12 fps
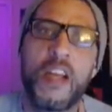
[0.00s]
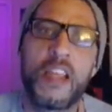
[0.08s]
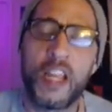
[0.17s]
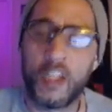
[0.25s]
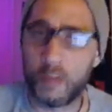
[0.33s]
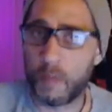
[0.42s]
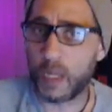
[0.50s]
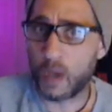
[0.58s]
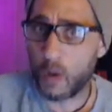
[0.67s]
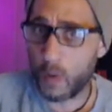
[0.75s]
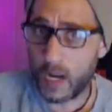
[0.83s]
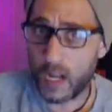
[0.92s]
that has been
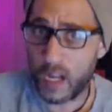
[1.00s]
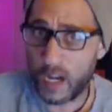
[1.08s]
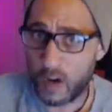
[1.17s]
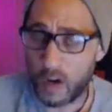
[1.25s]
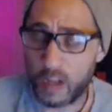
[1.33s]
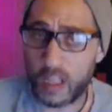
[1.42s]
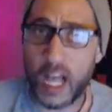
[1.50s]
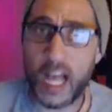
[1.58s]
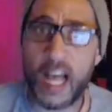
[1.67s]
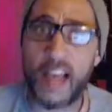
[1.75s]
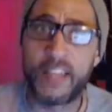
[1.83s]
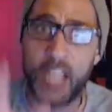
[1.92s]
going on in our
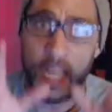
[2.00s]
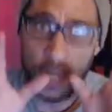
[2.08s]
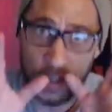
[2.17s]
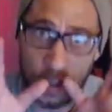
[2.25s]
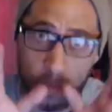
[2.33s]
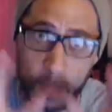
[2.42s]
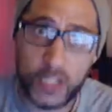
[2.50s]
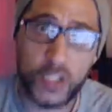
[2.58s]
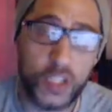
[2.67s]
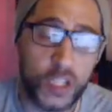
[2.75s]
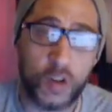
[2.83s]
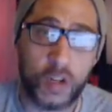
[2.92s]
lives and
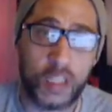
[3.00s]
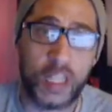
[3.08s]
especially your